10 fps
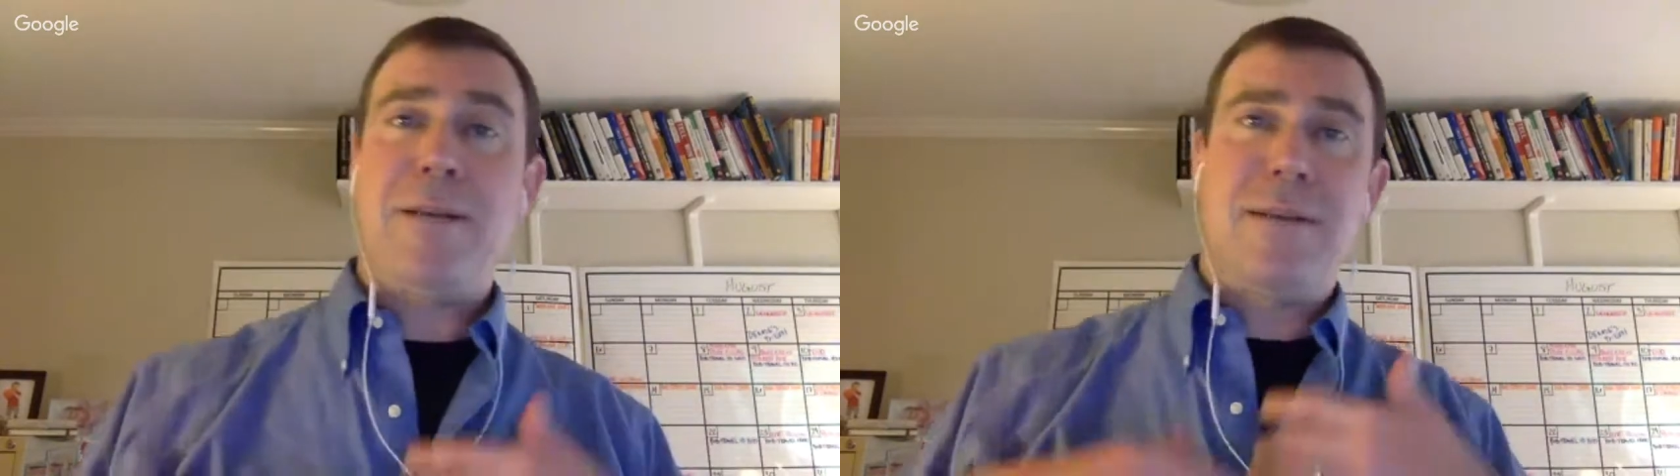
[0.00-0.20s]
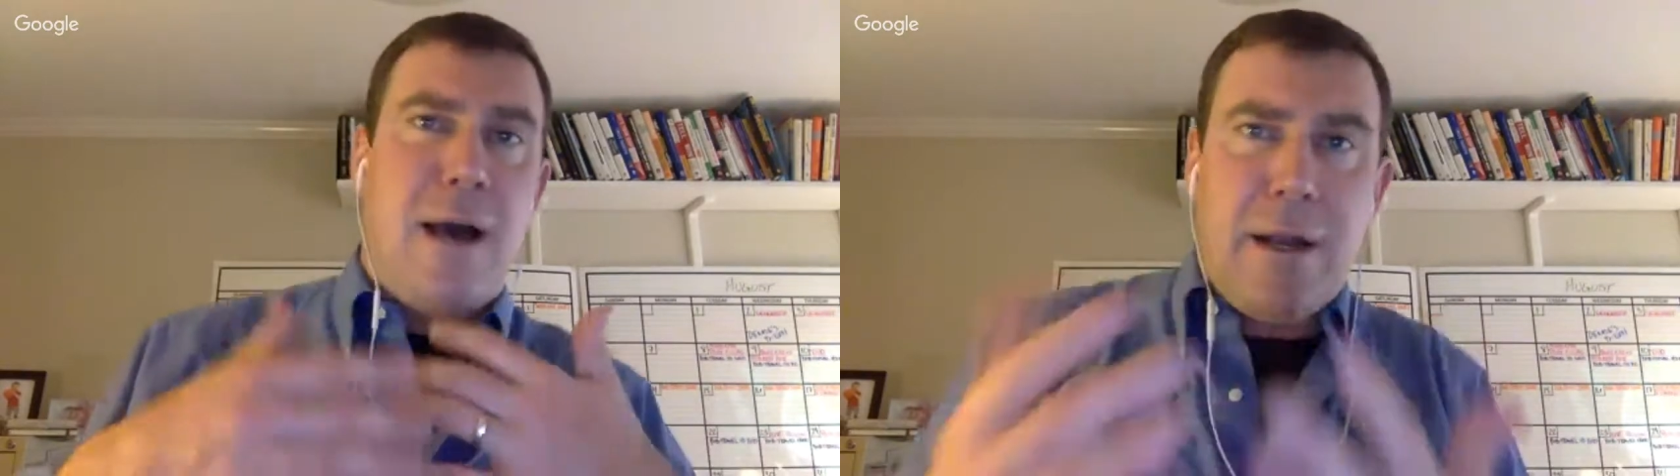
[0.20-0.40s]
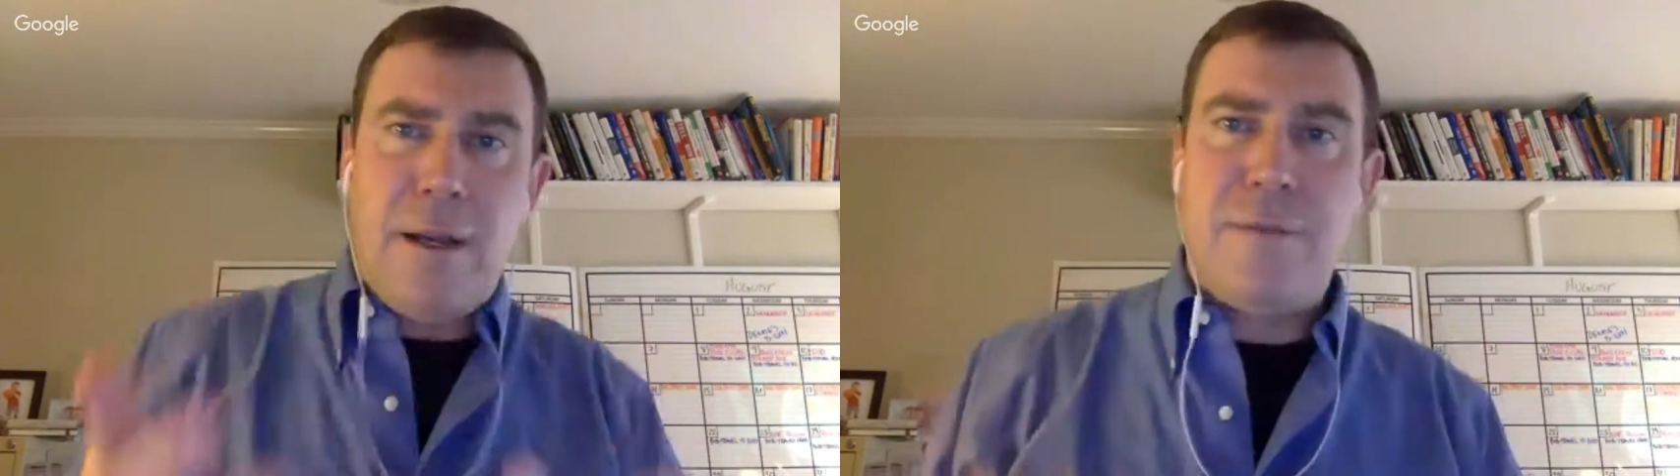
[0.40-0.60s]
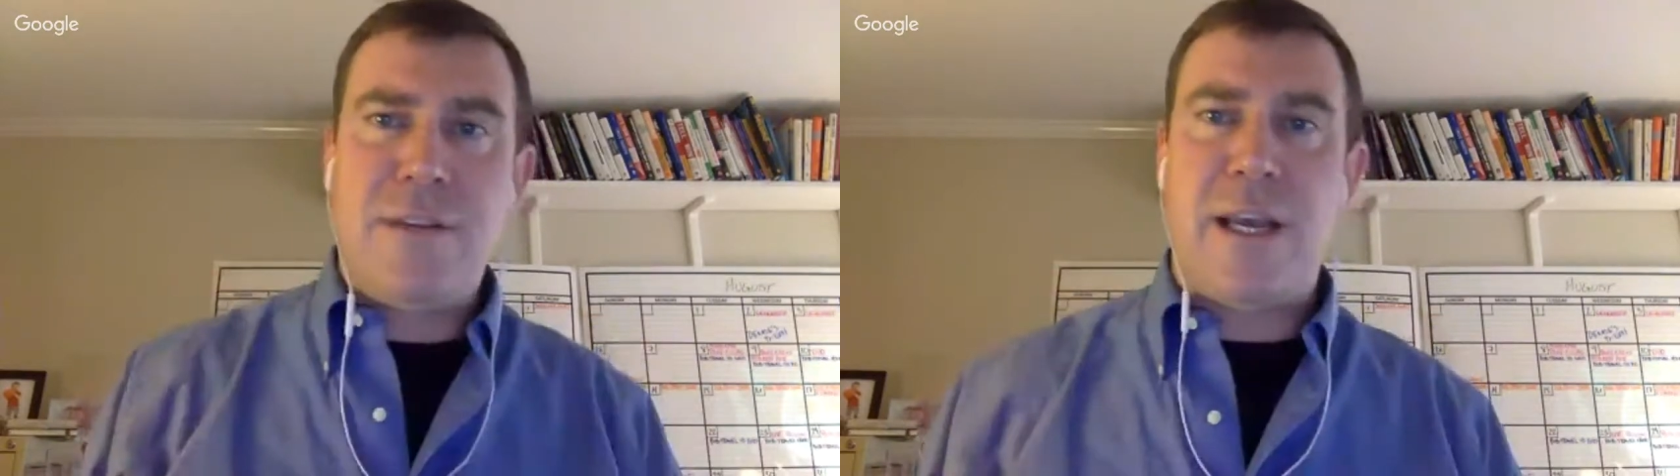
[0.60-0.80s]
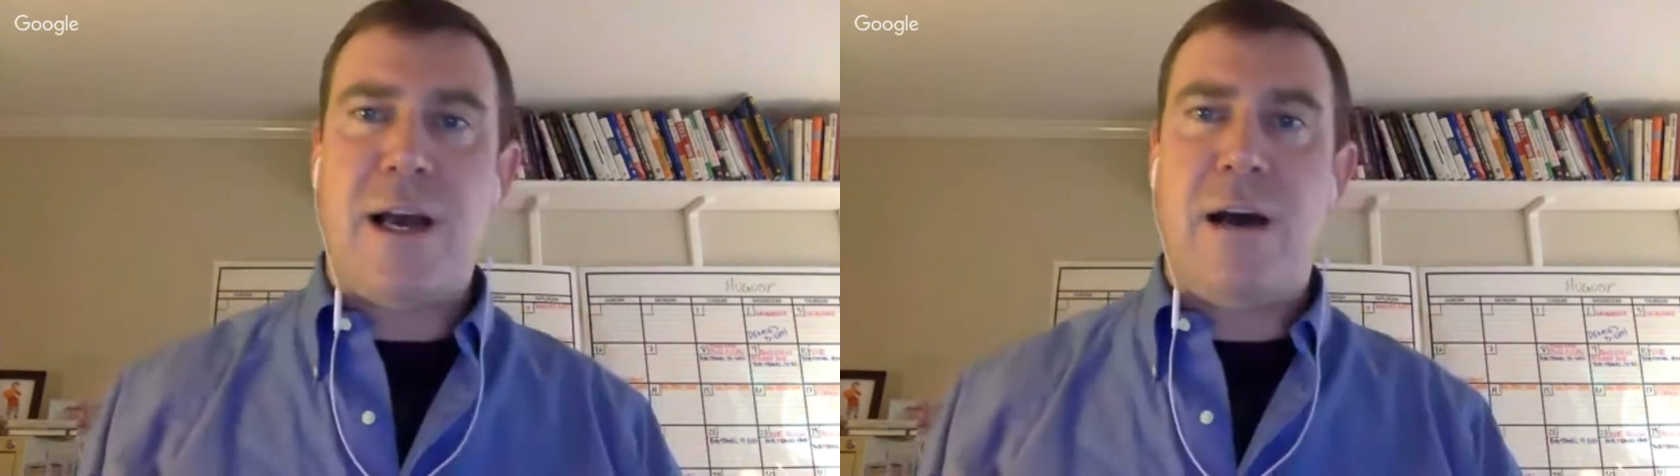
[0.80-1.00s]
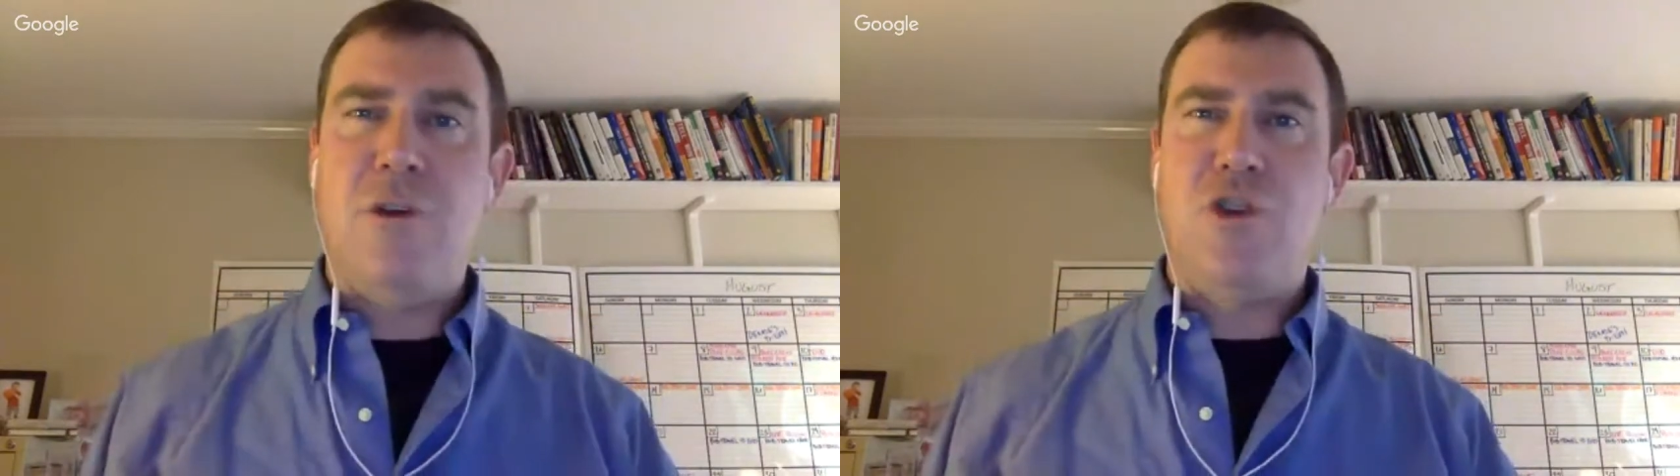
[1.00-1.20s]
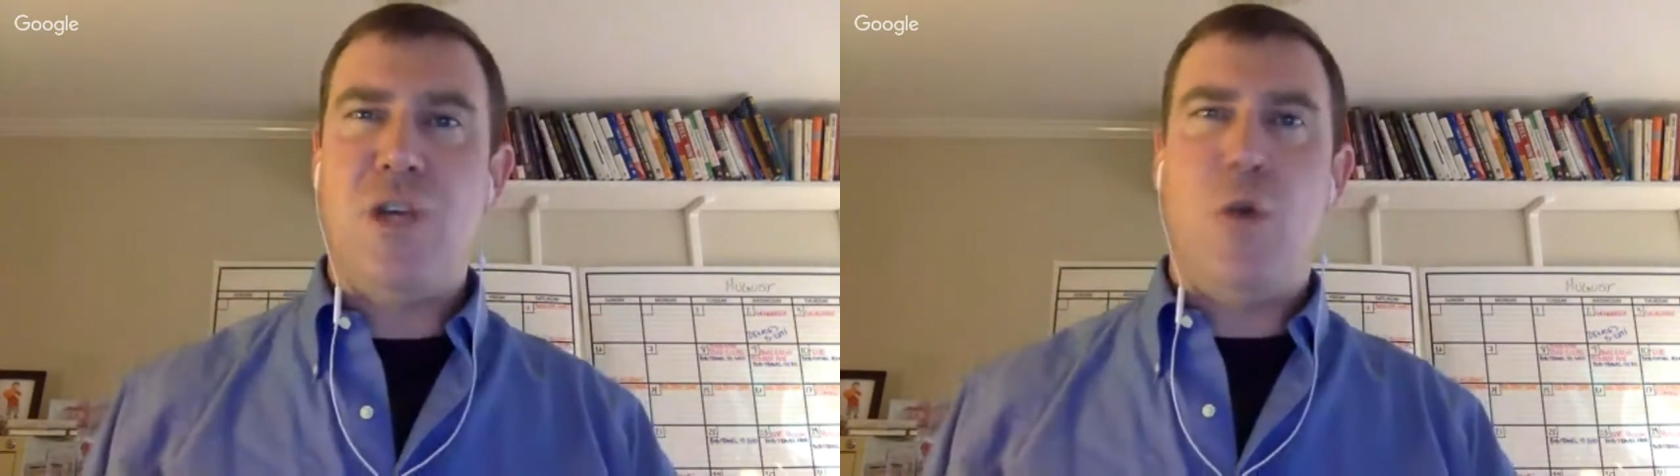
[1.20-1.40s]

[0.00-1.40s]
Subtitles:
cognitive psychology,